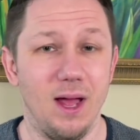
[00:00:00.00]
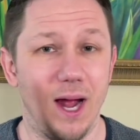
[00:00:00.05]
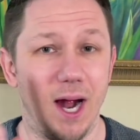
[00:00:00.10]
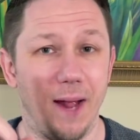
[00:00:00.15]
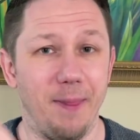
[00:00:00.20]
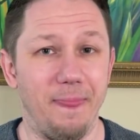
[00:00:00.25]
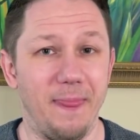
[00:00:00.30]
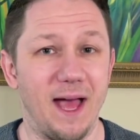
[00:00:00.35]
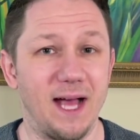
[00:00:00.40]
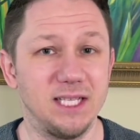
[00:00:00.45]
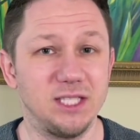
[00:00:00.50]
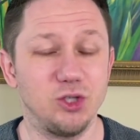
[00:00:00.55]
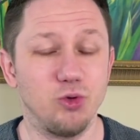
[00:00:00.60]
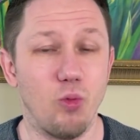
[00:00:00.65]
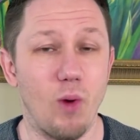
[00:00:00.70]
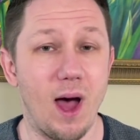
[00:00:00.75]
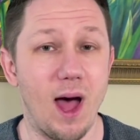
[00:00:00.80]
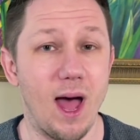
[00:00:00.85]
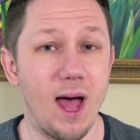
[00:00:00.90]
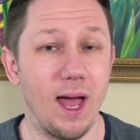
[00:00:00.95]
And that's
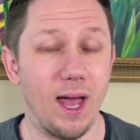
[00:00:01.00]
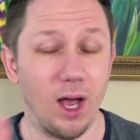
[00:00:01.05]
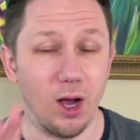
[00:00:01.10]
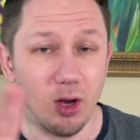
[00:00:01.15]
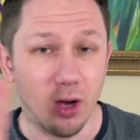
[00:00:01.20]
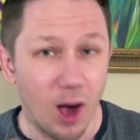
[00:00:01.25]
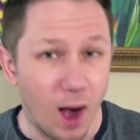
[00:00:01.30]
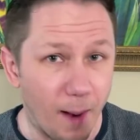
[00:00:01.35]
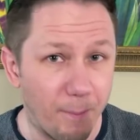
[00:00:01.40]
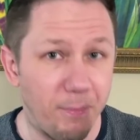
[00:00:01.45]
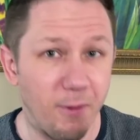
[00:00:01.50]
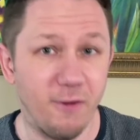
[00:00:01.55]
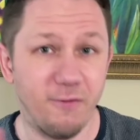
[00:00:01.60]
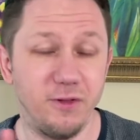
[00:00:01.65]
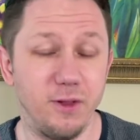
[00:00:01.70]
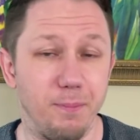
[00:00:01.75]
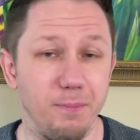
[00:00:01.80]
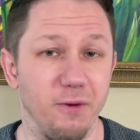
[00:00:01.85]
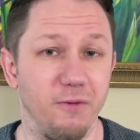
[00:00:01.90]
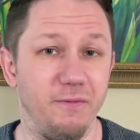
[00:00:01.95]
why a couple of
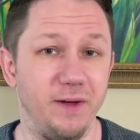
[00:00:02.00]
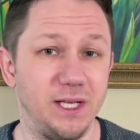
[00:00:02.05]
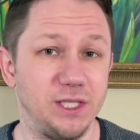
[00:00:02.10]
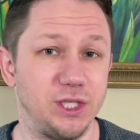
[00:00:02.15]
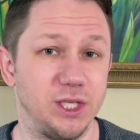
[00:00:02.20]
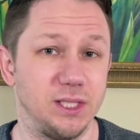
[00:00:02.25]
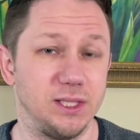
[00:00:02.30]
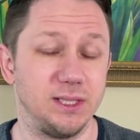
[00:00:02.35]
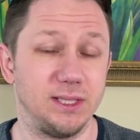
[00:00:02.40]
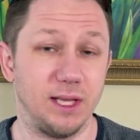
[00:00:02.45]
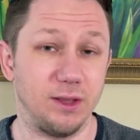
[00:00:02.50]
the provisions